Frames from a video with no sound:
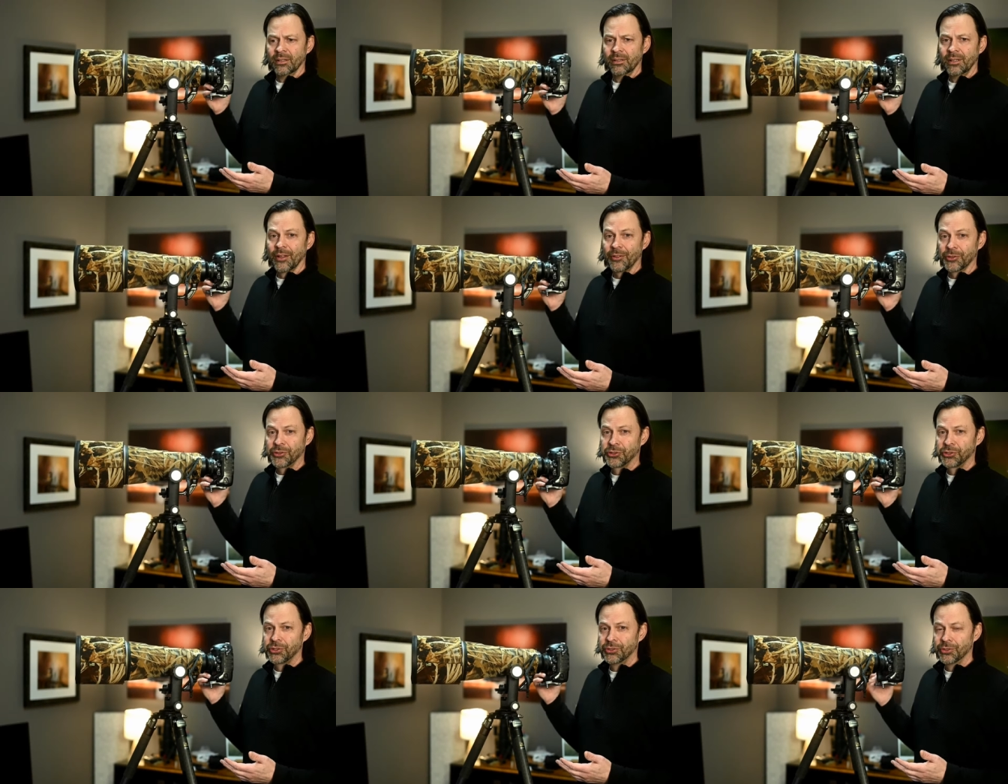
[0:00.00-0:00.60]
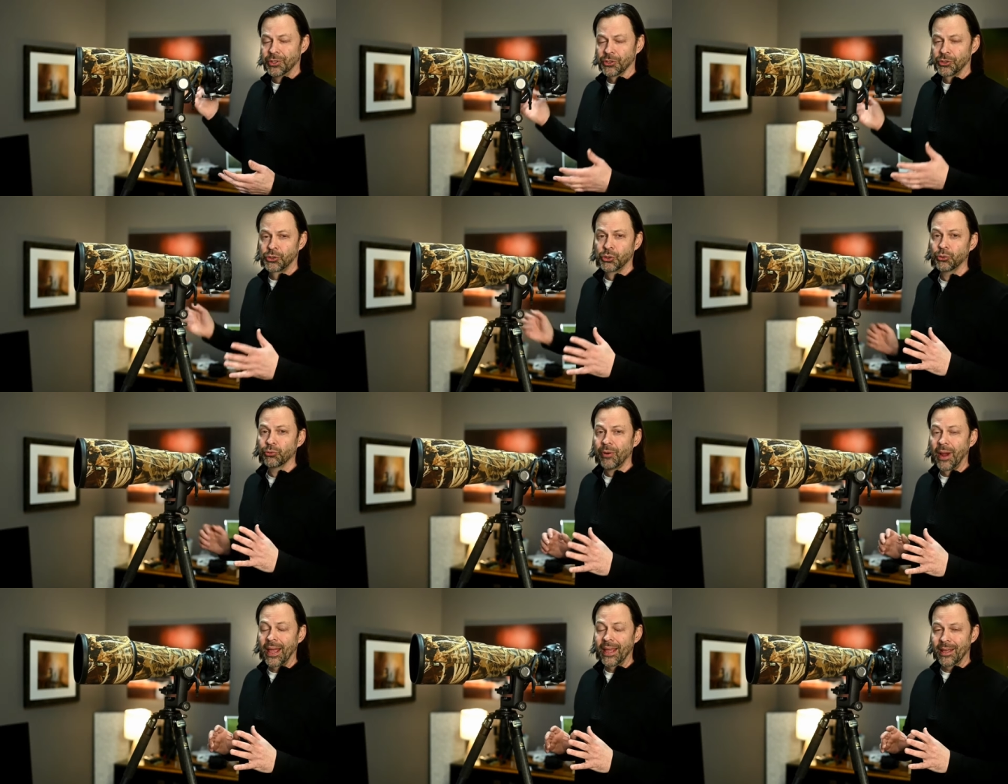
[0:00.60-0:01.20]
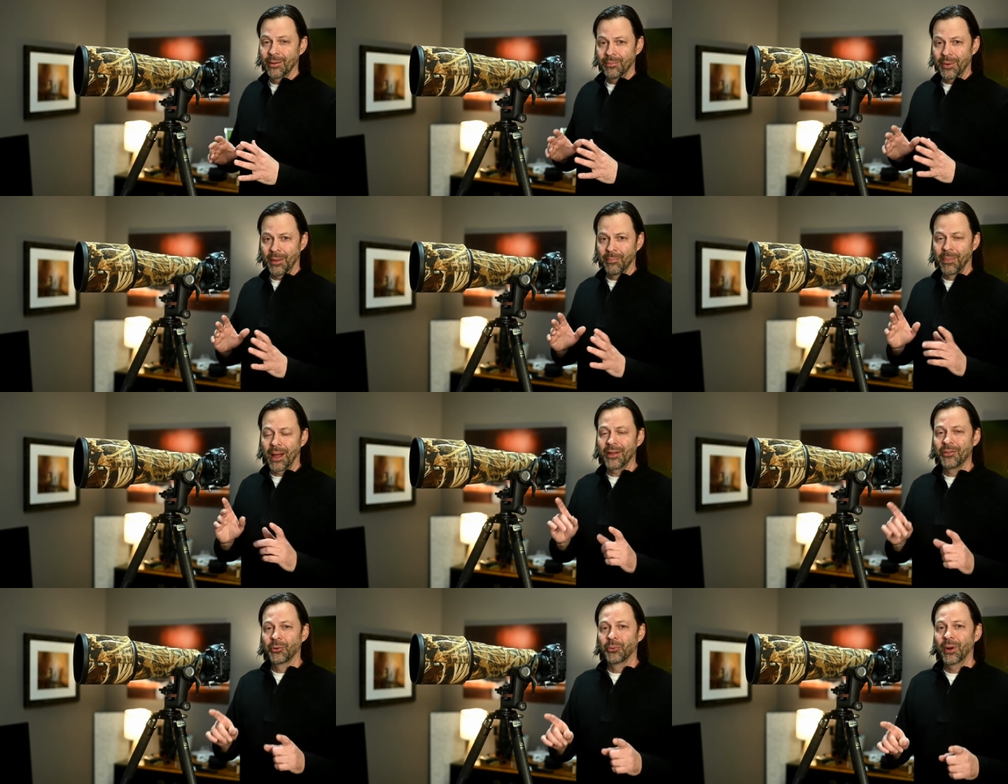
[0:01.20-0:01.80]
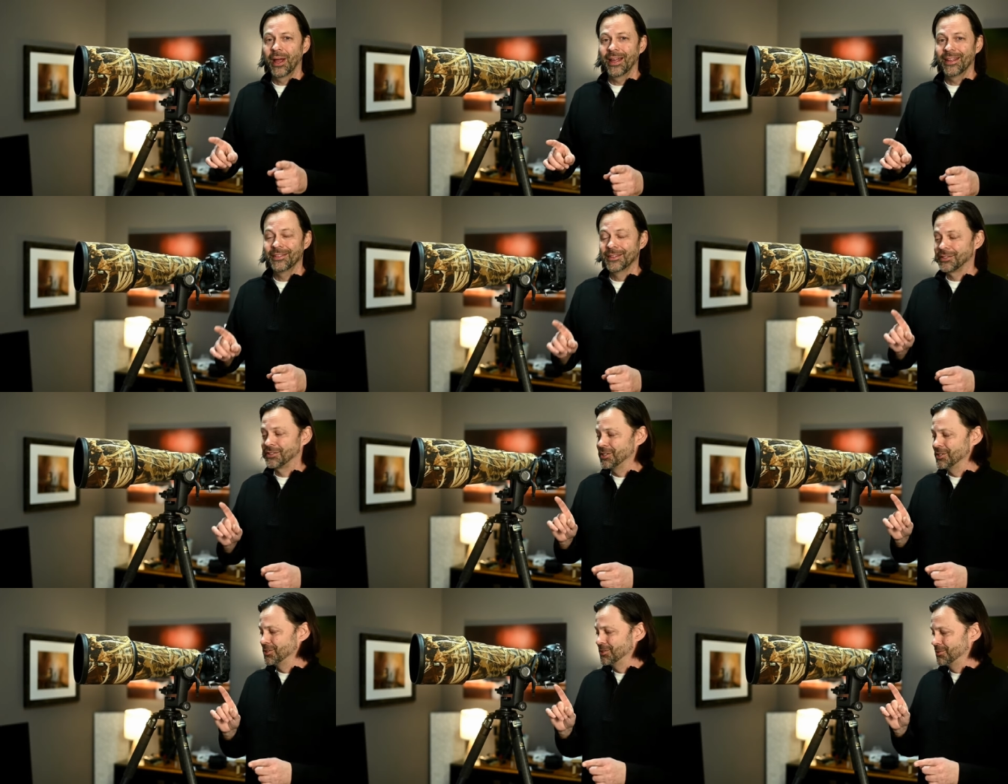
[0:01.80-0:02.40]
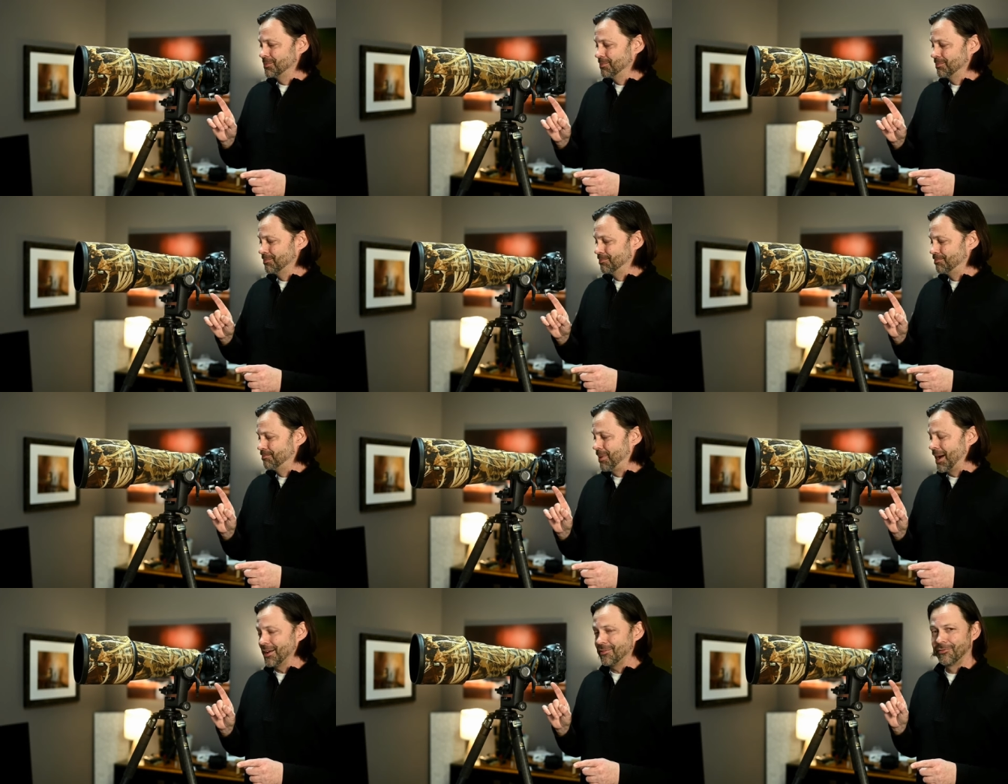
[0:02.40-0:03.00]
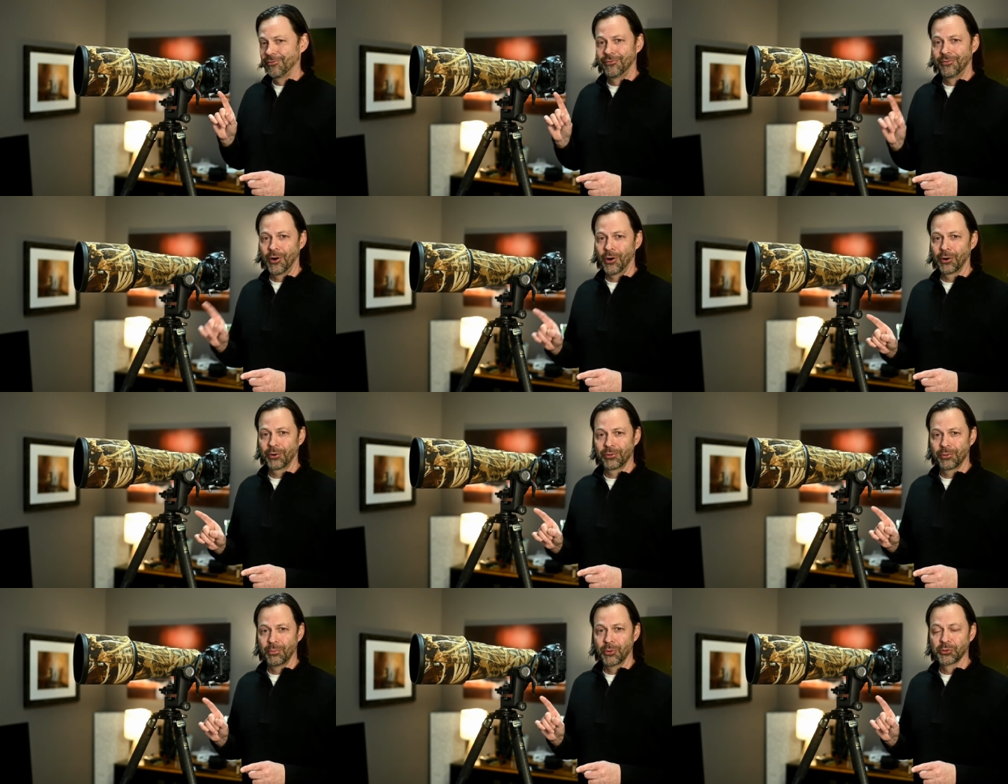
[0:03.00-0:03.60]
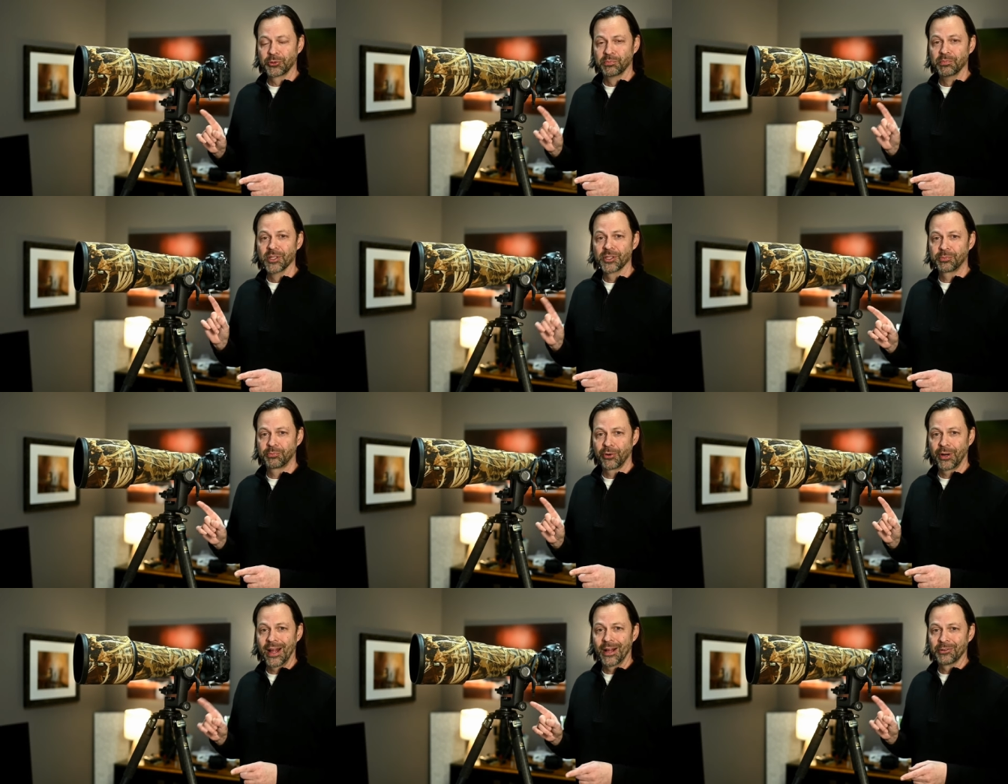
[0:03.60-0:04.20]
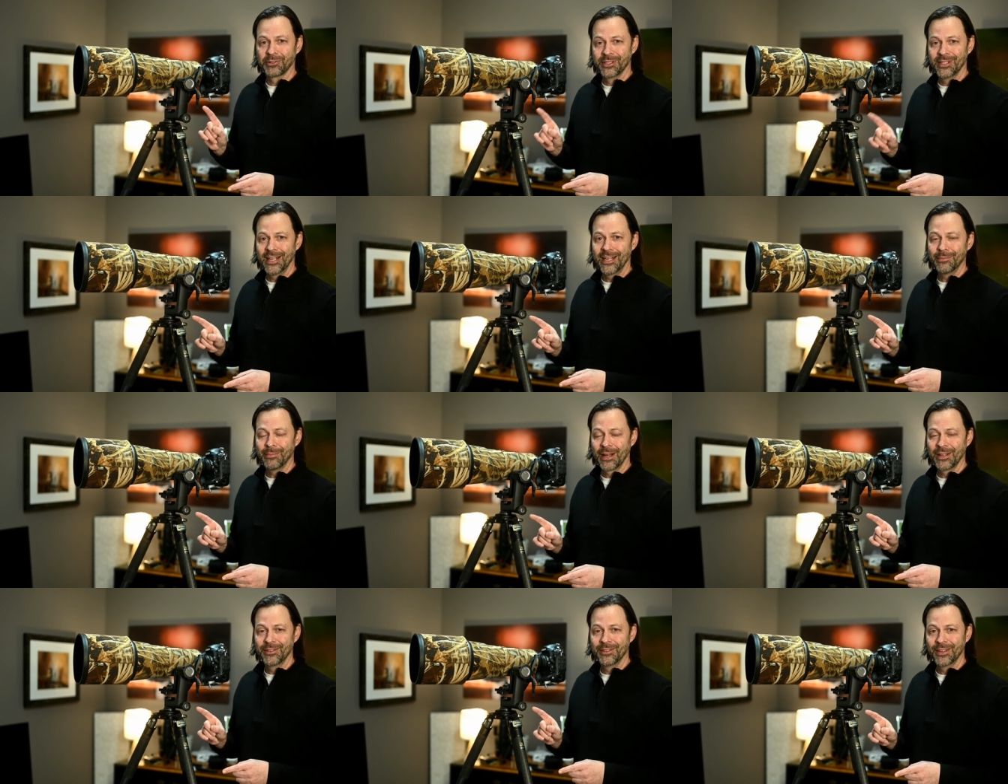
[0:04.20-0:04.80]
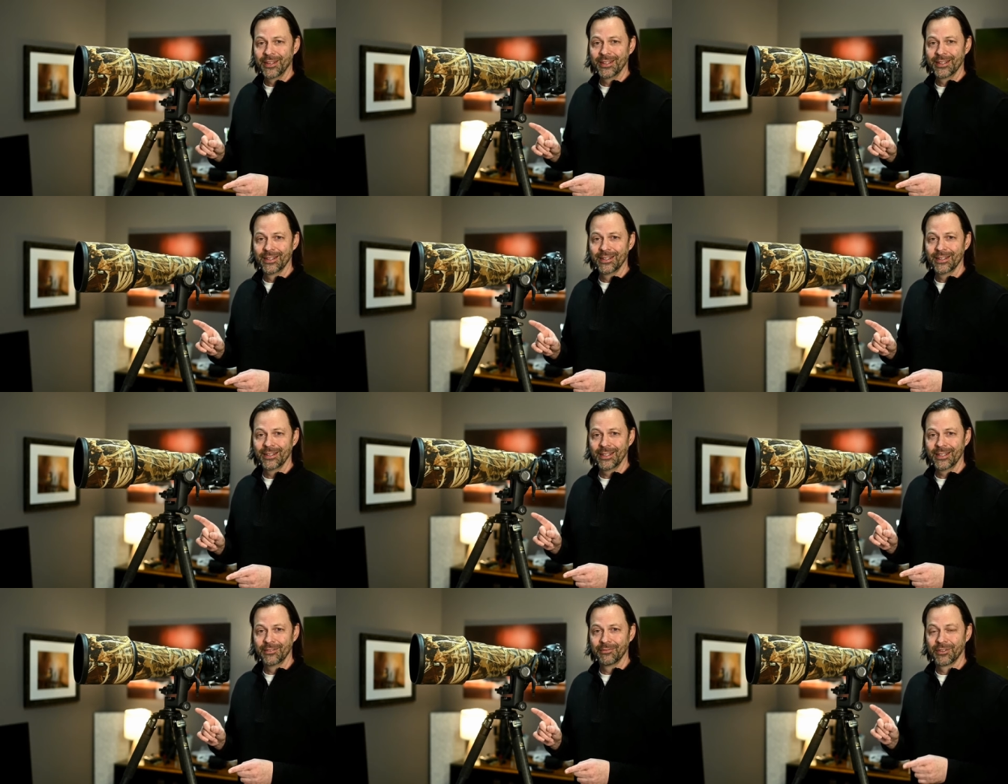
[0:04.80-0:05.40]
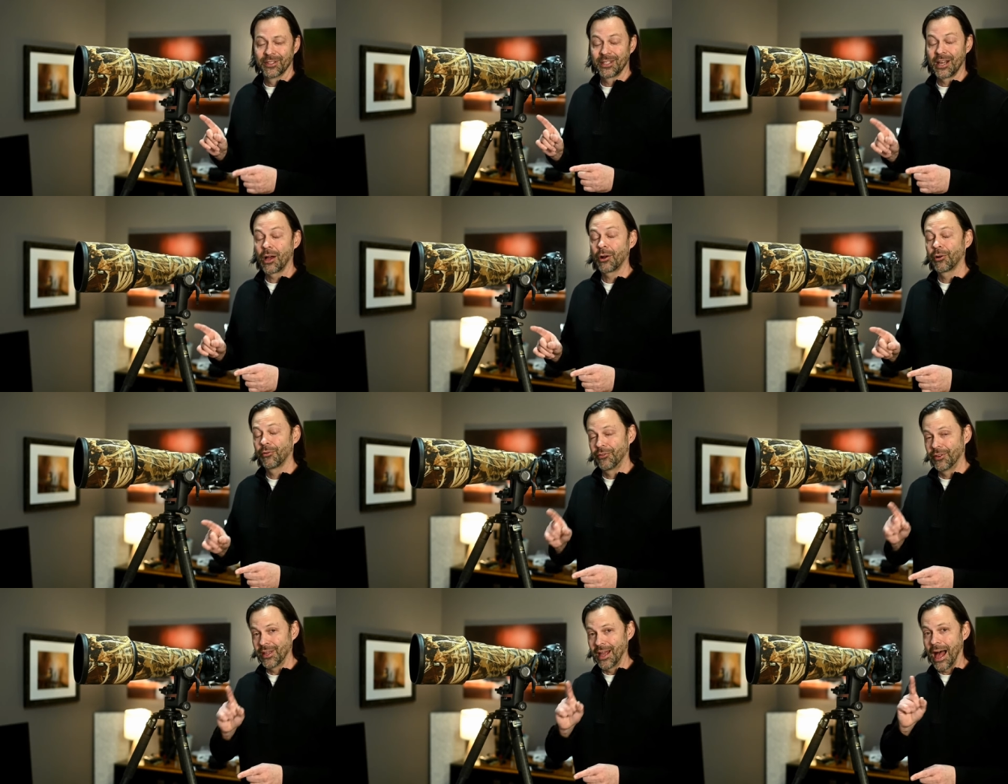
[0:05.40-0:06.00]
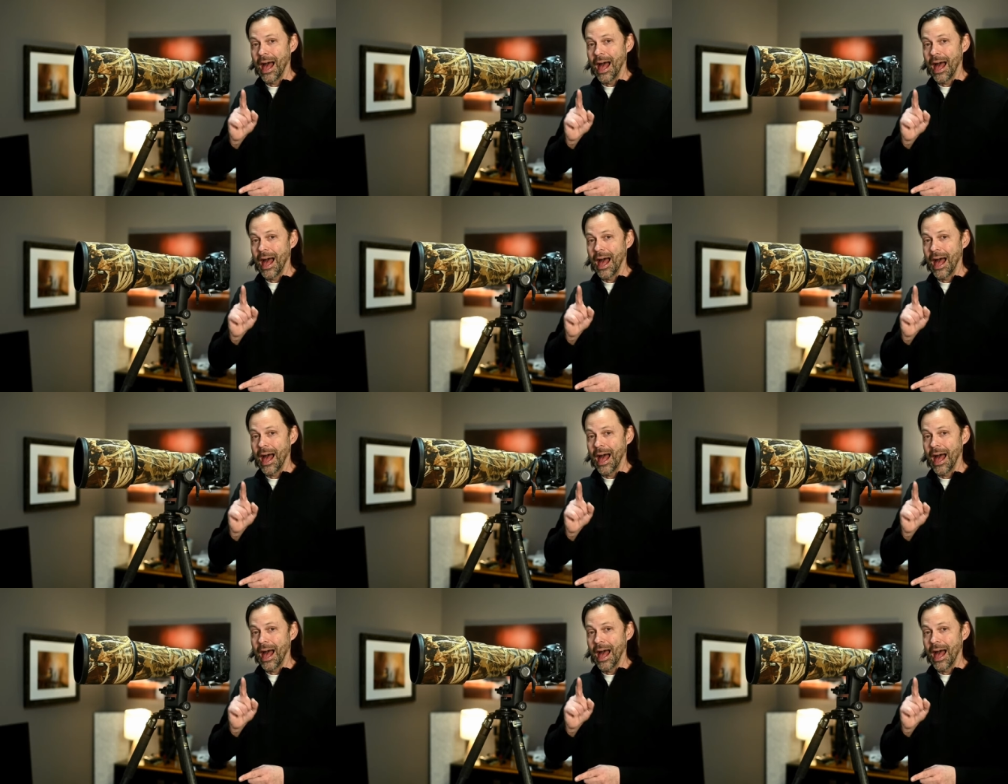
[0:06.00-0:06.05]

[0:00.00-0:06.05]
Now, this, the Sirui, and, and by the way, this is by far the most mispronounced name I think in photography.